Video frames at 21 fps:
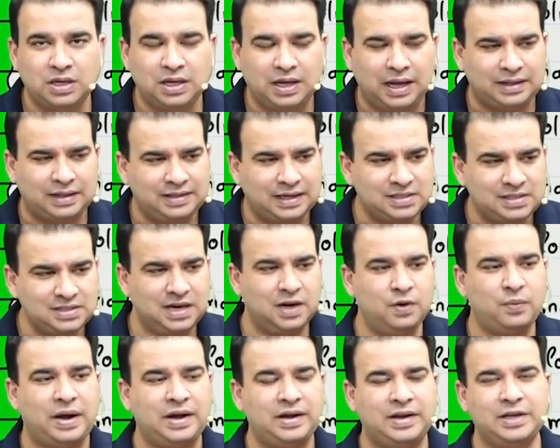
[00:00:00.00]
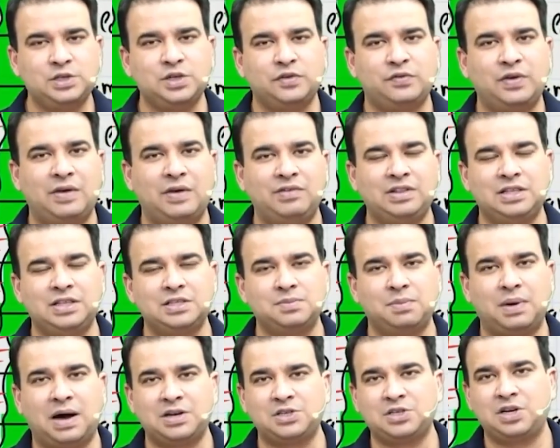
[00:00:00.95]
And that's the advantage of having this
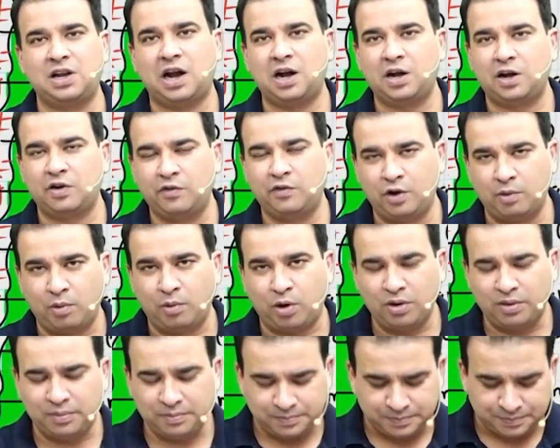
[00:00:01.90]
marginal artery of Drummond.